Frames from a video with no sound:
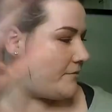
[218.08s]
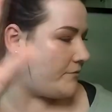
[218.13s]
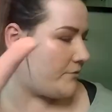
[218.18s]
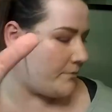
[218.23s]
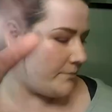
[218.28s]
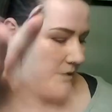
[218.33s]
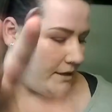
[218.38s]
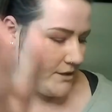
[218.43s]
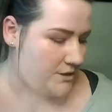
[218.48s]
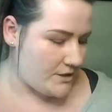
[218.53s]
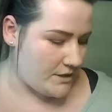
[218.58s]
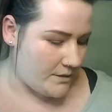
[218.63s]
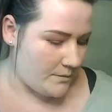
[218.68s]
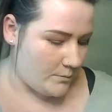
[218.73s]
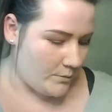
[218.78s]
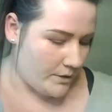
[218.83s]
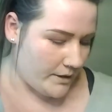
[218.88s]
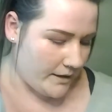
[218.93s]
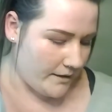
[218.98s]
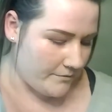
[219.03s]

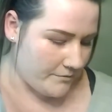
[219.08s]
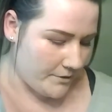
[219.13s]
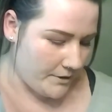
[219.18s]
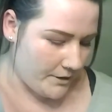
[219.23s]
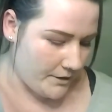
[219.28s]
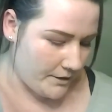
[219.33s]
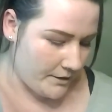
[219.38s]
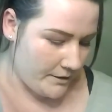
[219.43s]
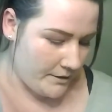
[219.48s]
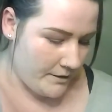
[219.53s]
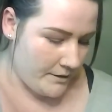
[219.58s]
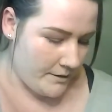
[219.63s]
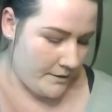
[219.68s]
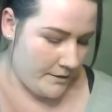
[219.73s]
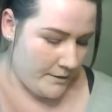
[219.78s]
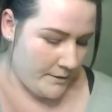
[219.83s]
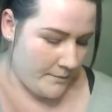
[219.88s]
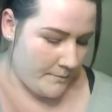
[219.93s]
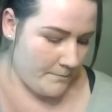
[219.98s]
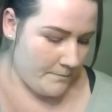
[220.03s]
information, whatever.
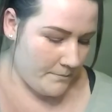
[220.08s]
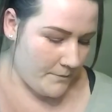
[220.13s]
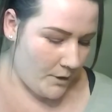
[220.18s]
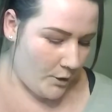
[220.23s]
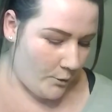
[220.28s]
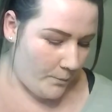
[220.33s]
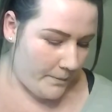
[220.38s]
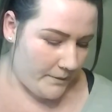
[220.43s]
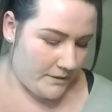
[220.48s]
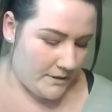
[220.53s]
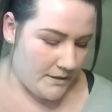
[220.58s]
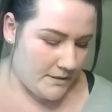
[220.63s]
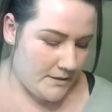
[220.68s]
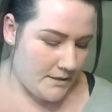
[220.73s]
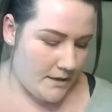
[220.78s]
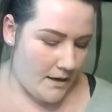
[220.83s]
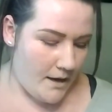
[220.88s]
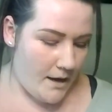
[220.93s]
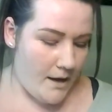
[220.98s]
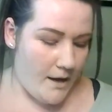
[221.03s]
Open
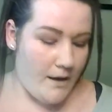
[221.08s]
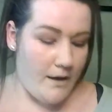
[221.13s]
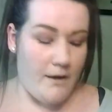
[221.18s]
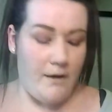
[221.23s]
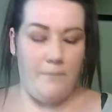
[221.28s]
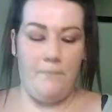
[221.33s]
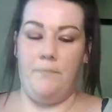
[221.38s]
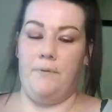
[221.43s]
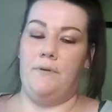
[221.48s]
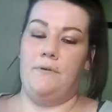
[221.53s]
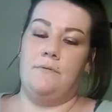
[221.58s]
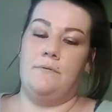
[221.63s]
this up.